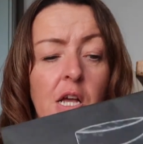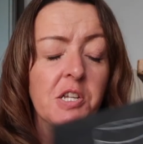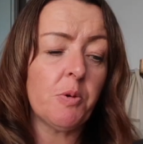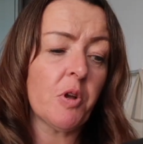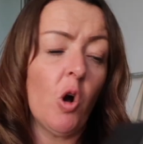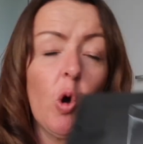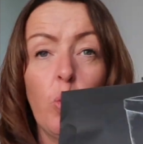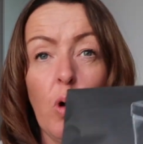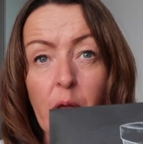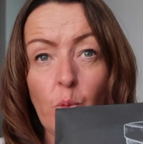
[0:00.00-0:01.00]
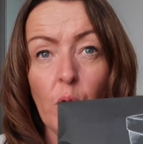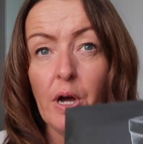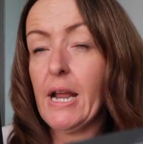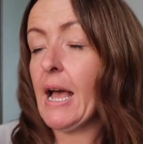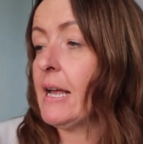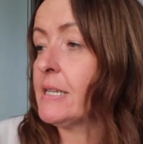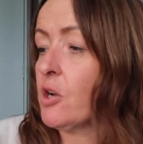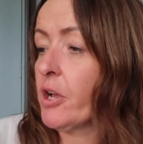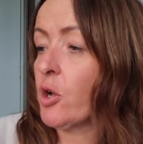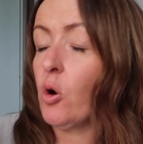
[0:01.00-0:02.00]
So I got a white one and
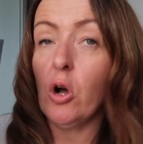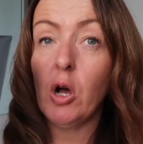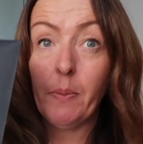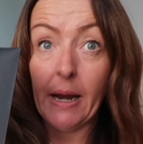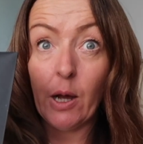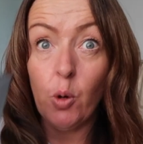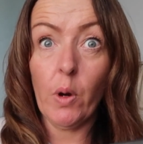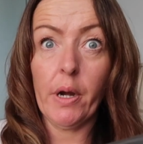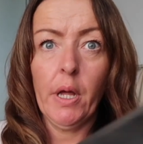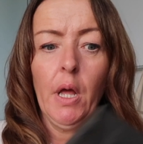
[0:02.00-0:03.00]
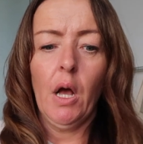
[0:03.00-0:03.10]
I got a black one.